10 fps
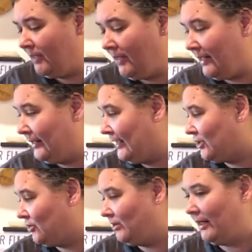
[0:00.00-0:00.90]
that
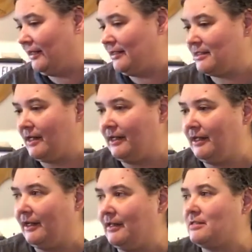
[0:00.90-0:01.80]
natural light is kind of
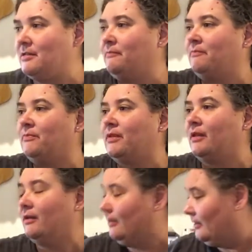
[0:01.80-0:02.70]
nice.
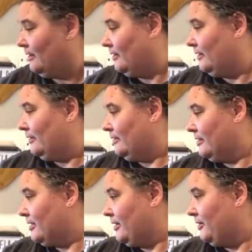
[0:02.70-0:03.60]

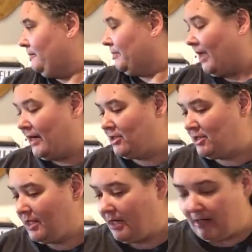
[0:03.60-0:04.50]
So I just
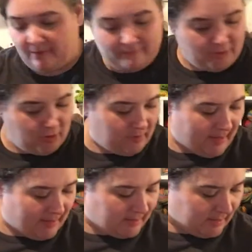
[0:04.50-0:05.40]
have 2
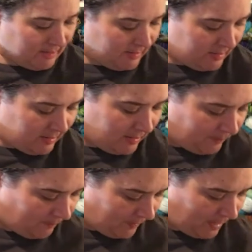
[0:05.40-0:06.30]
baskets
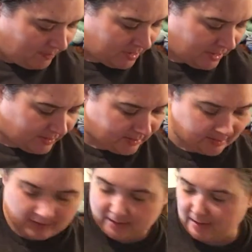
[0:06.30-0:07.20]
upstairs
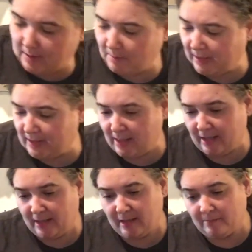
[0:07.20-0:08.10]
that I keep my
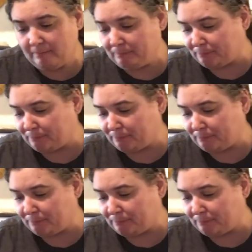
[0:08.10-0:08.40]
knitting in,